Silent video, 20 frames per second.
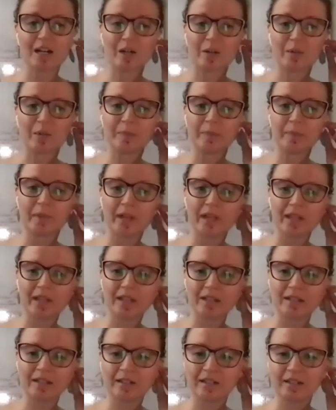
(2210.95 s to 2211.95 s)
Um,
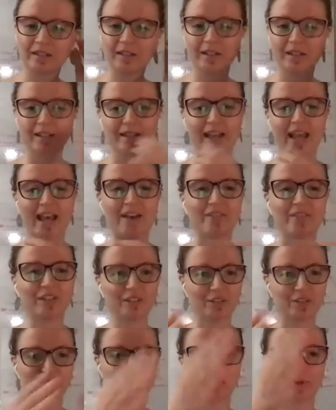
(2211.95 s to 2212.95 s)
and and
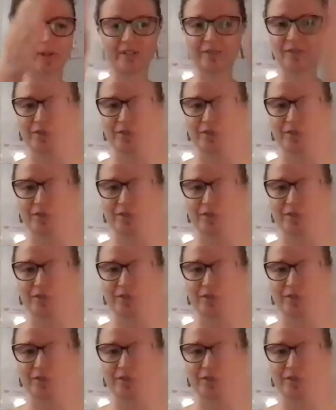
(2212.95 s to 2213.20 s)
having you know